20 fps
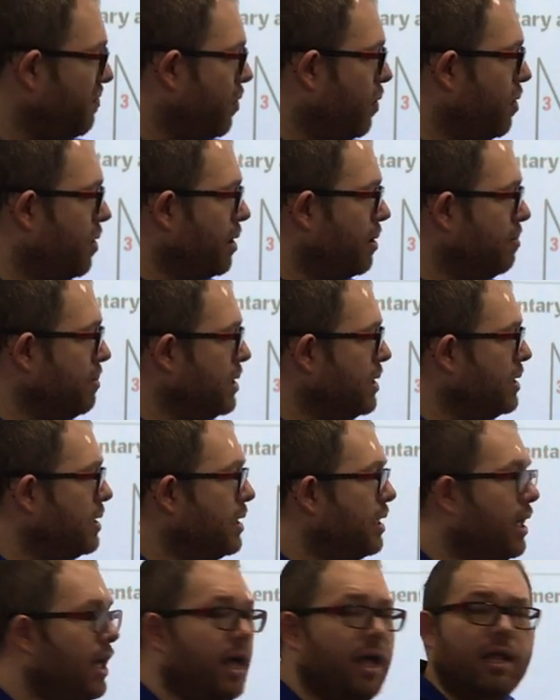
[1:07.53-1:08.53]
form
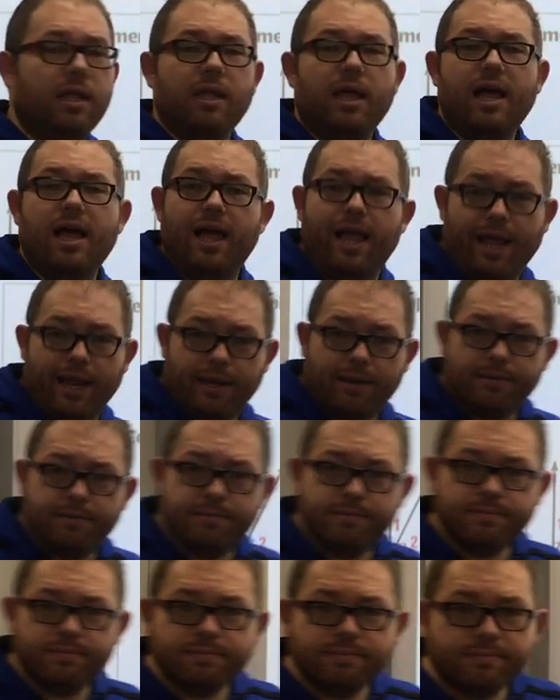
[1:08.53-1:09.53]
a line.
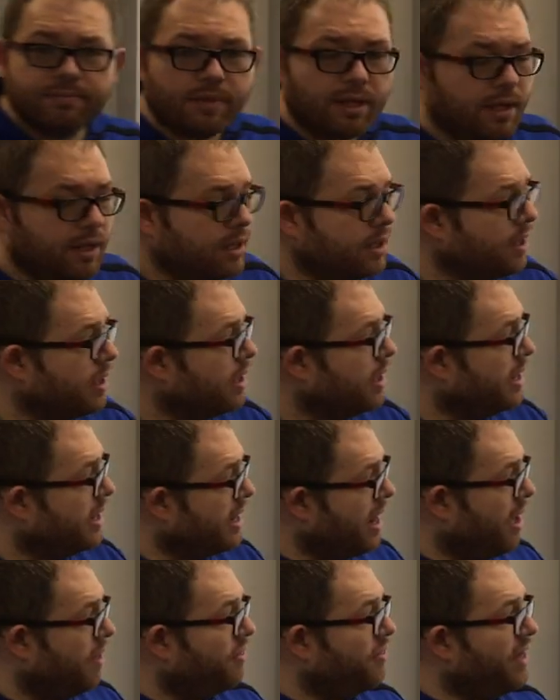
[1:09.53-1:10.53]

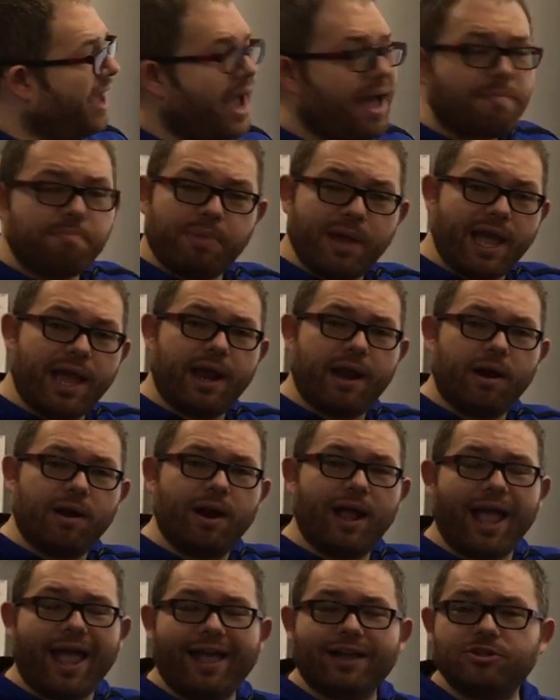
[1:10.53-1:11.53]
Now that
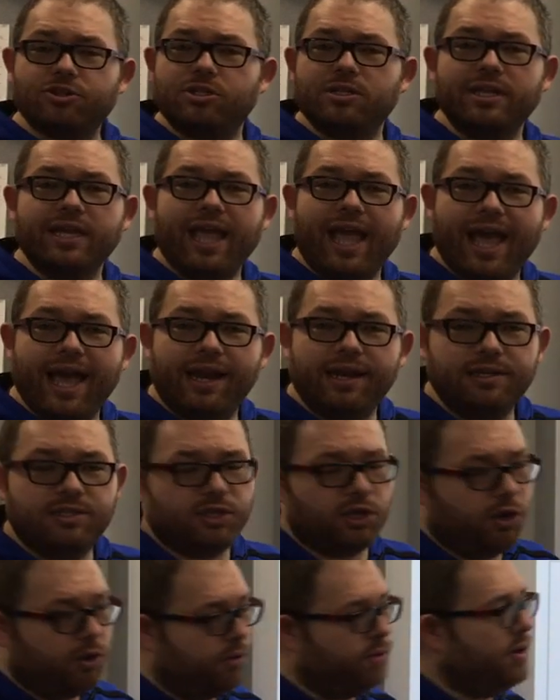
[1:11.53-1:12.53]
pair actually had its
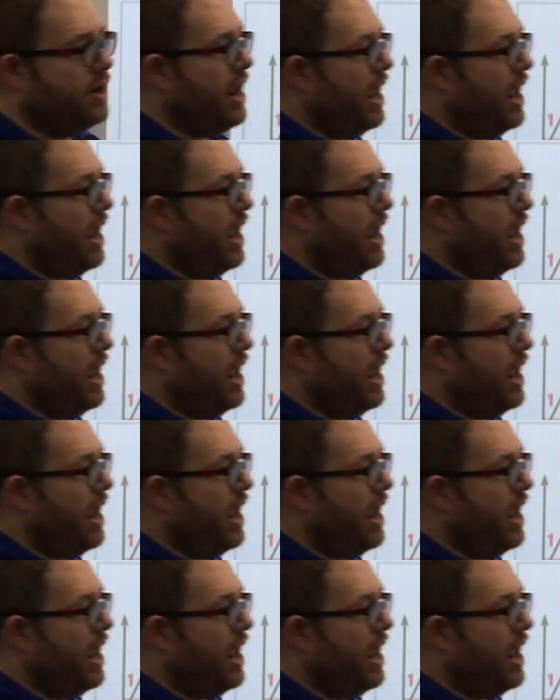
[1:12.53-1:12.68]
own